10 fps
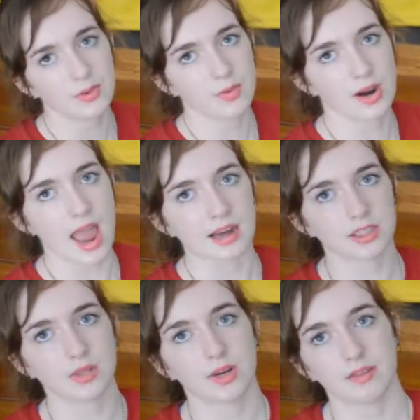we were
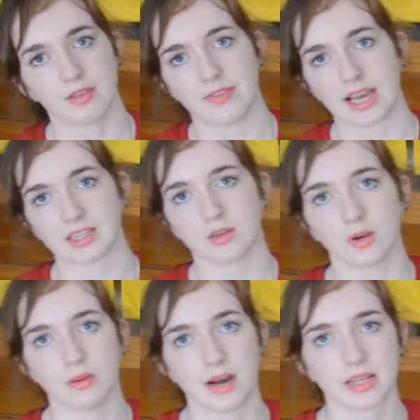actually one of the faster
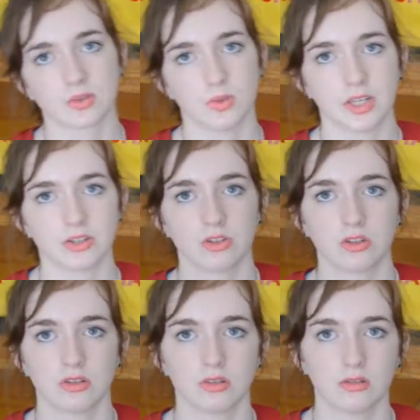robots,
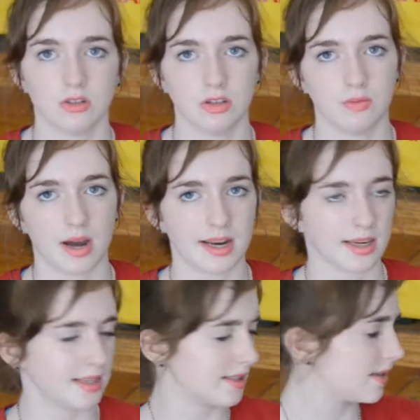which you might
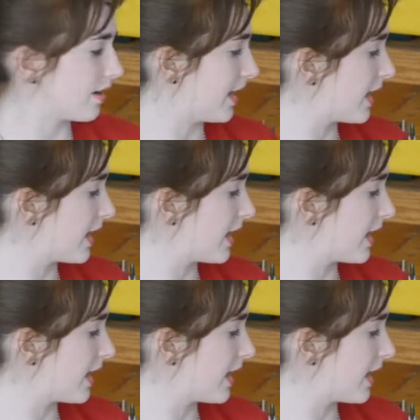not necessarily